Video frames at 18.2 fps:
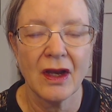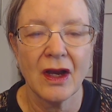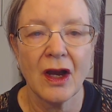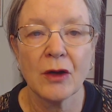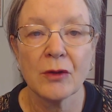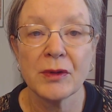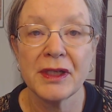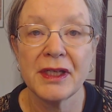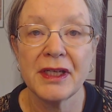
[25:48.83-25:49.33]

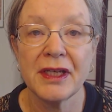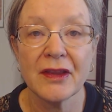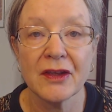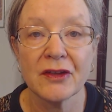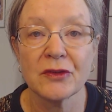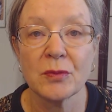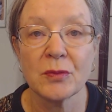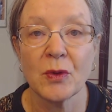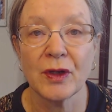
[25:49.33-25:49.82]
Our reading
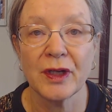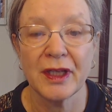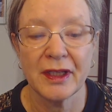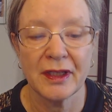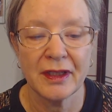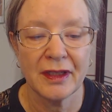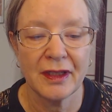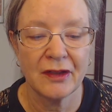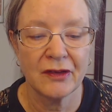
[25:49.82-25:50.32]
this
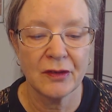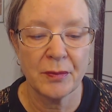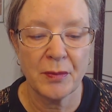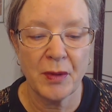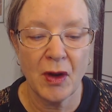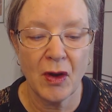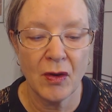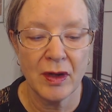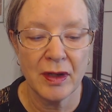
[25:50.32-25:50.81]
morning is a
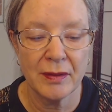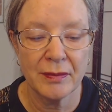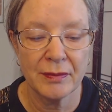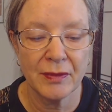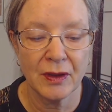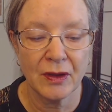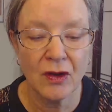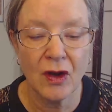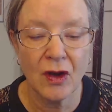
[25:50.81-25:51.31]

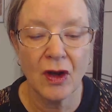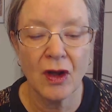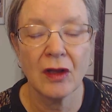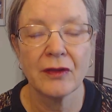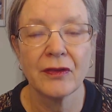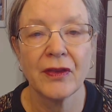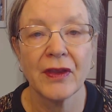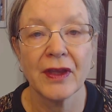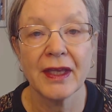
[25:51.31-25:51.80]
poem
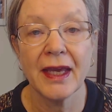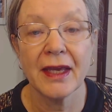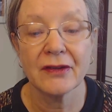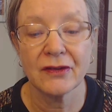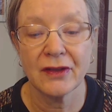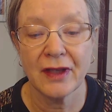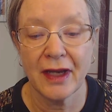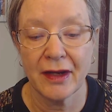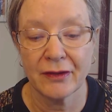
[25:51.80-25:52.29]
called The
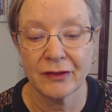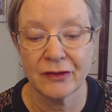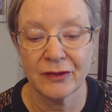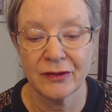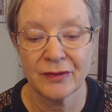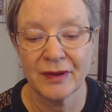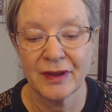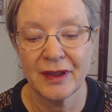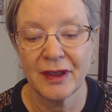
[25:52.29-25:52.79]
Guest
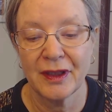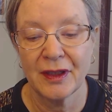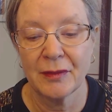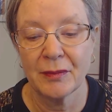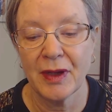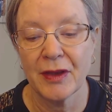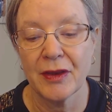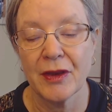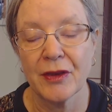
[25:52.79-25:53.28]
House
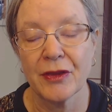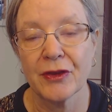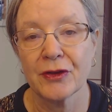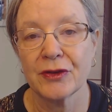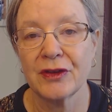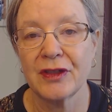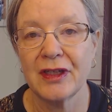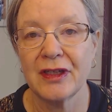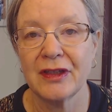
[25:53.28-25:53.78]
by the
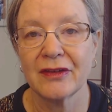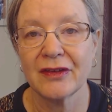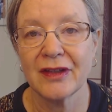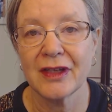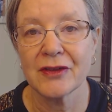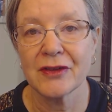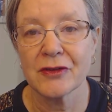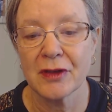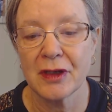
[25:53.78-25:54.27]
13th
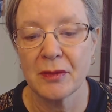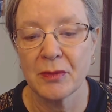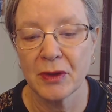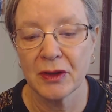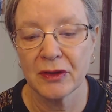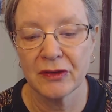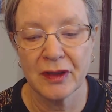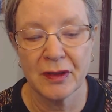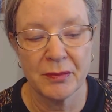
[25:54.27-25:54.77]
century
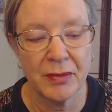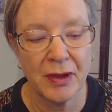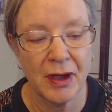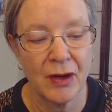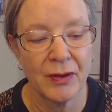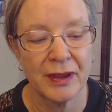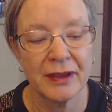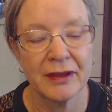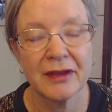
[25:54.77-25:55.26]
Muslim
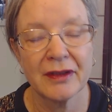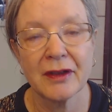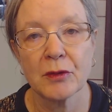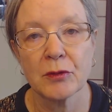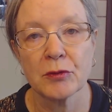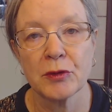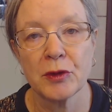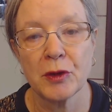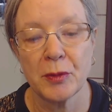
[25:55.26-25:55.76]
poet
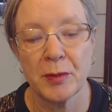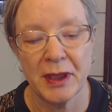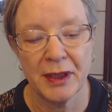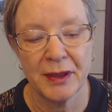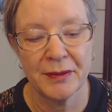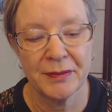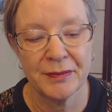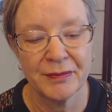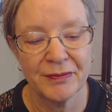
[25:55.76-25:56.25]

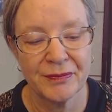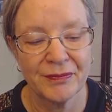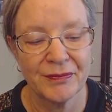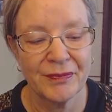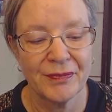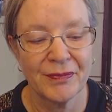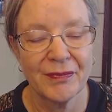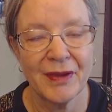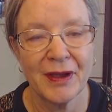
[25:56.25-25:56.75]
Rumi.
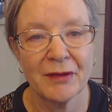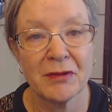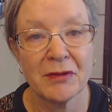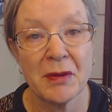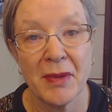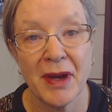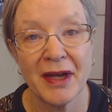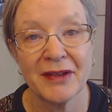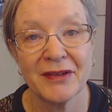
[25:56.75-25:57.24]
It
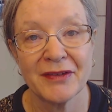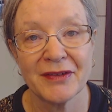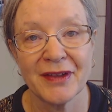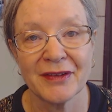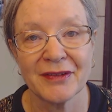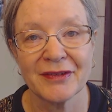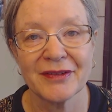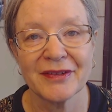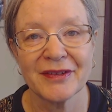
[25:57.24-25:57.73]
reminds
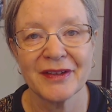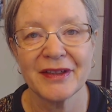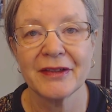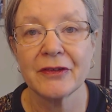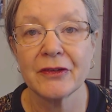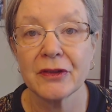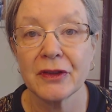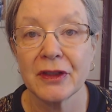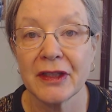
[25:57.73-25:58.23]
us
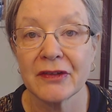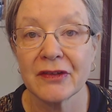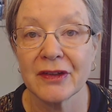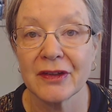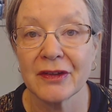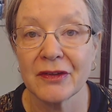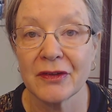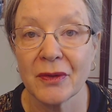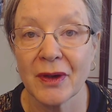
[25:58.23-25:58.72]
to
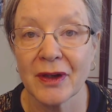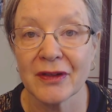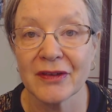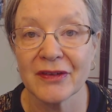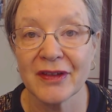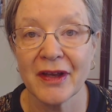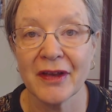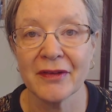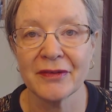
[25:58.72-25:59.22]
listen to
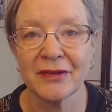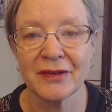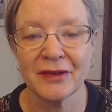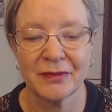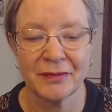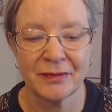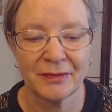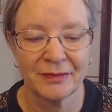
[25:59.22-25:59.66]
ourselves.